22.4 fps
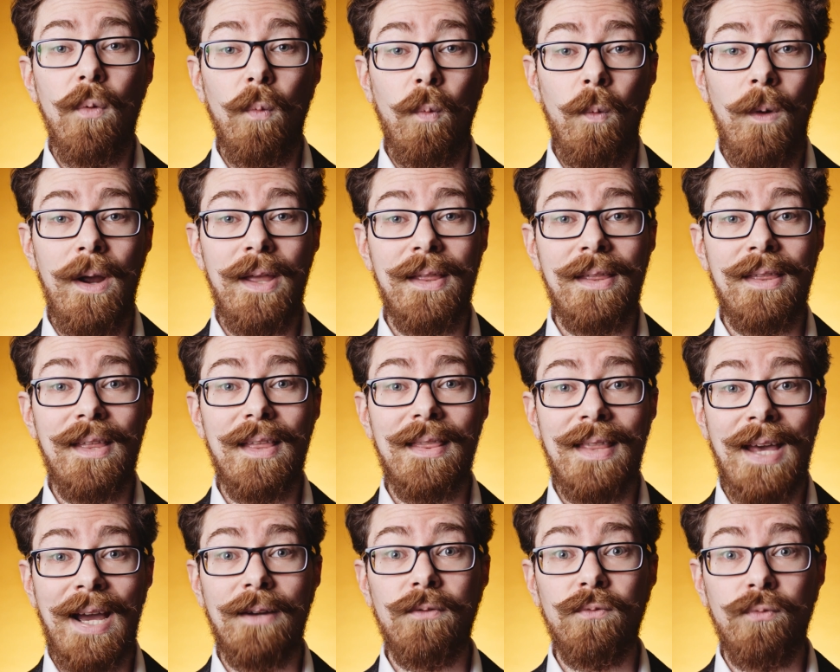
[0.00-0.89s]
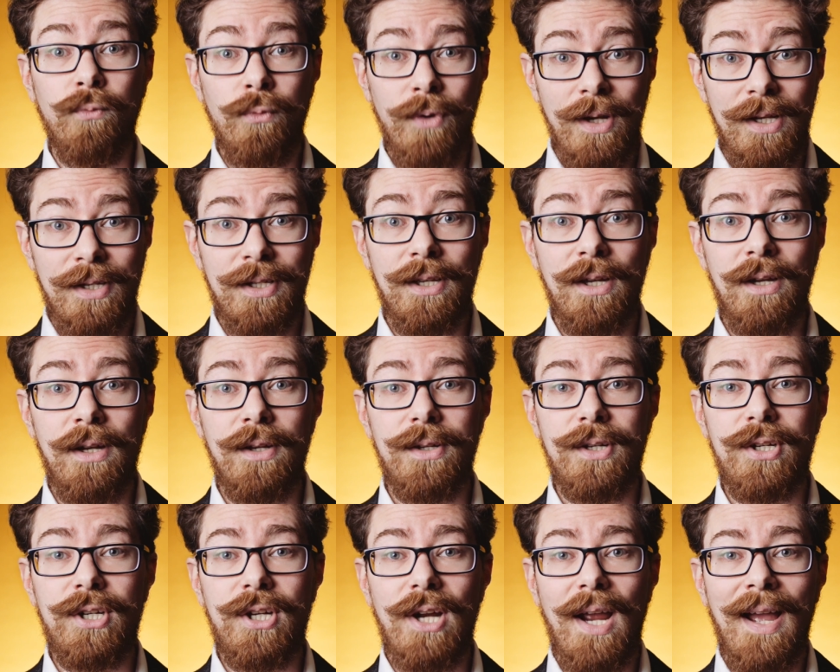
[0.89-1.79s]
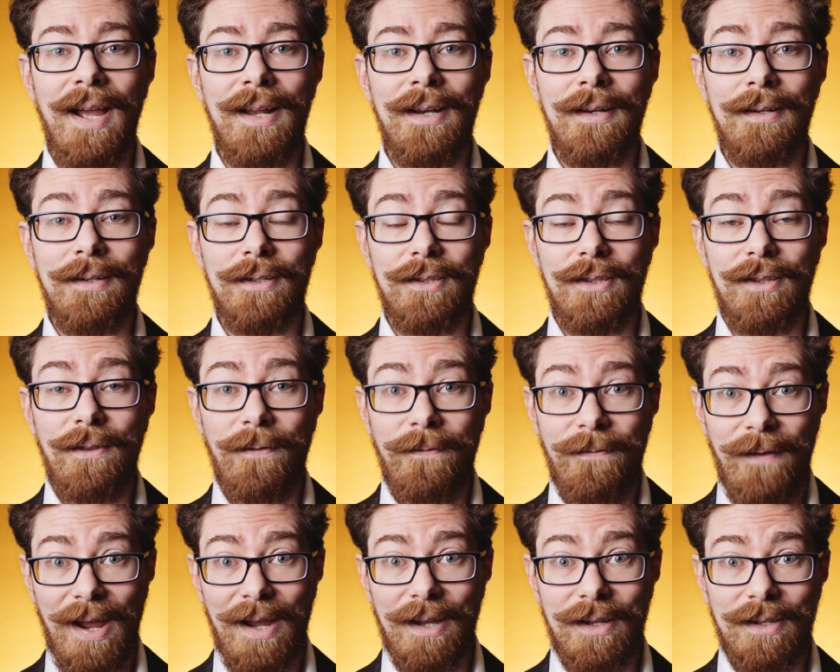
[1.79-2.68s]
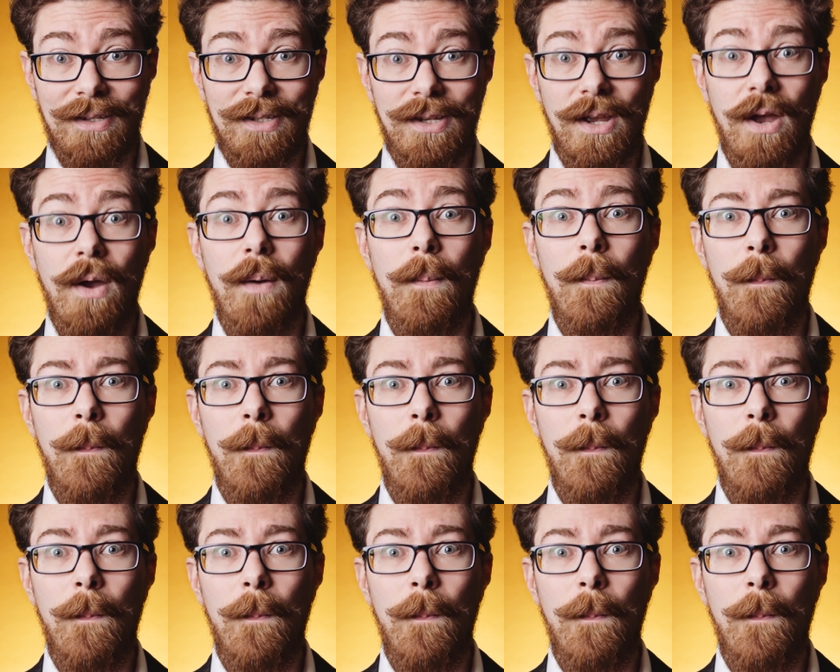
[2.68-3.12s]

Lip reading: with that research and the facts.